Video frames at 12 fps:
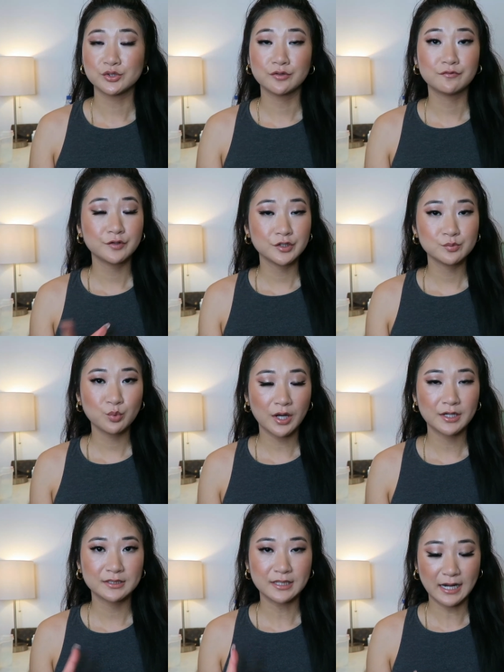So the first
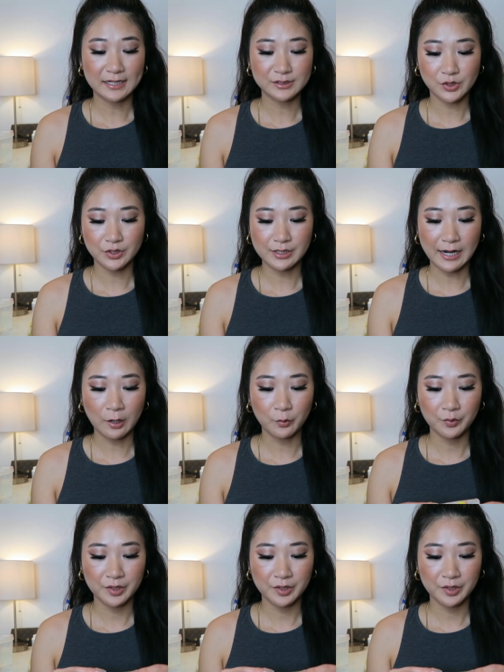product that I started out